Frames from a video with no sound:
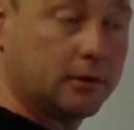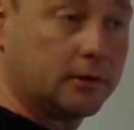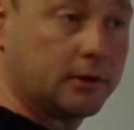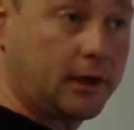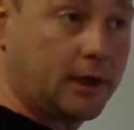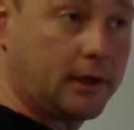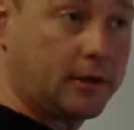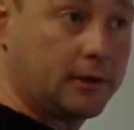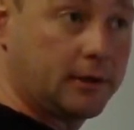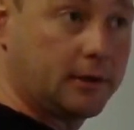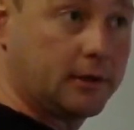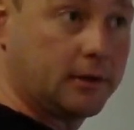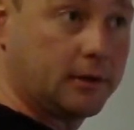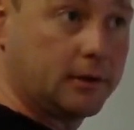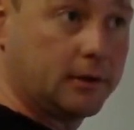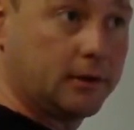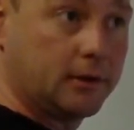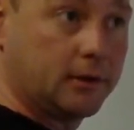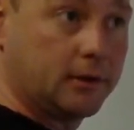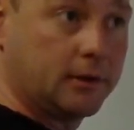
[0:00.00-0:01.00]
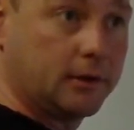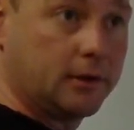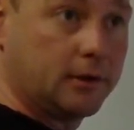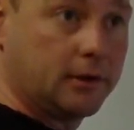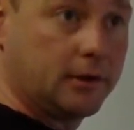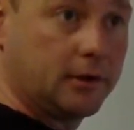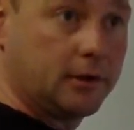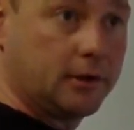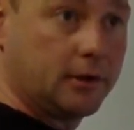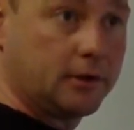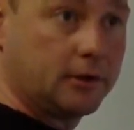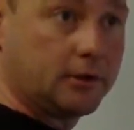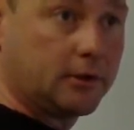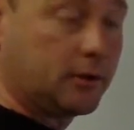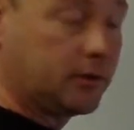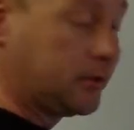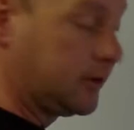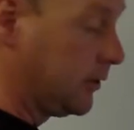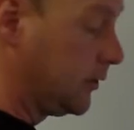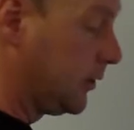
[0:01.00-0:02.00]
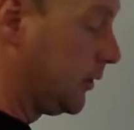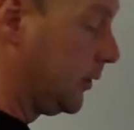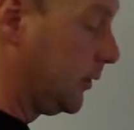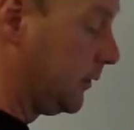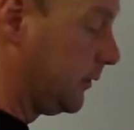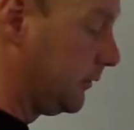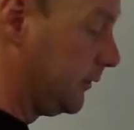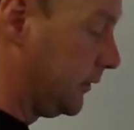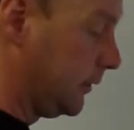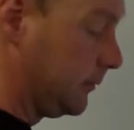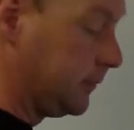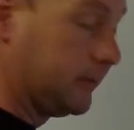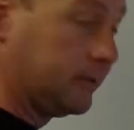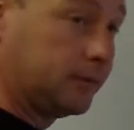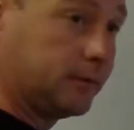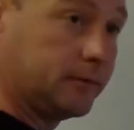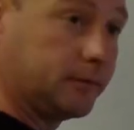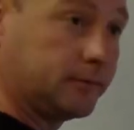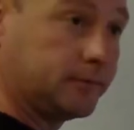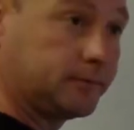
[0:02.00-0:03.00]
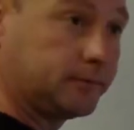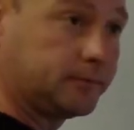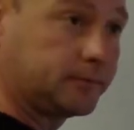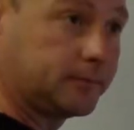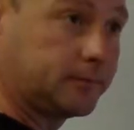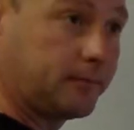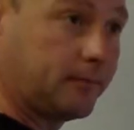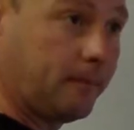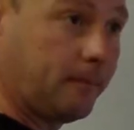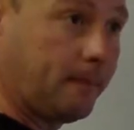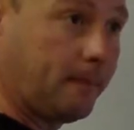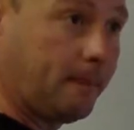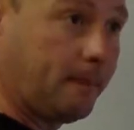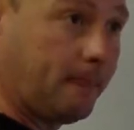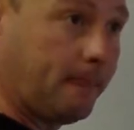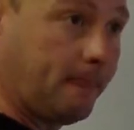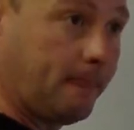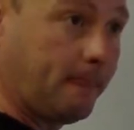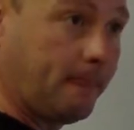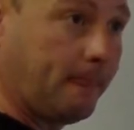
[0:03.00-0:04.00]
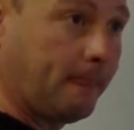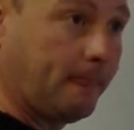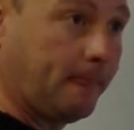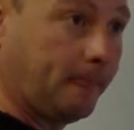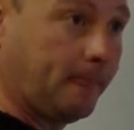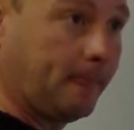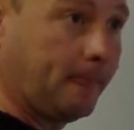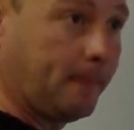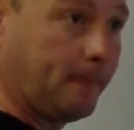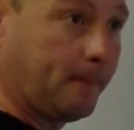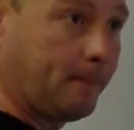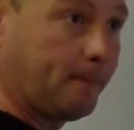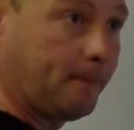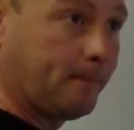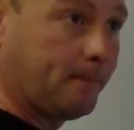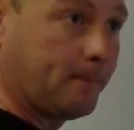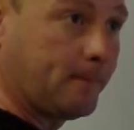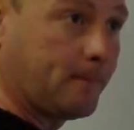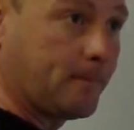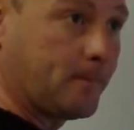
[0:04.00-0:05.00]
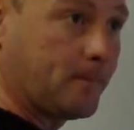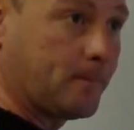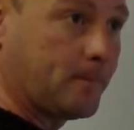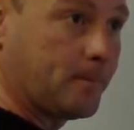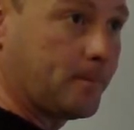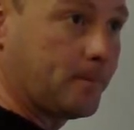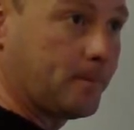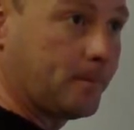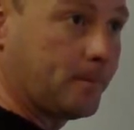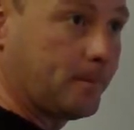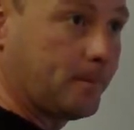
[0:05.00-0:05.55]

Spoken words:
Okay. So it's the total. Each atom can have the same energy state,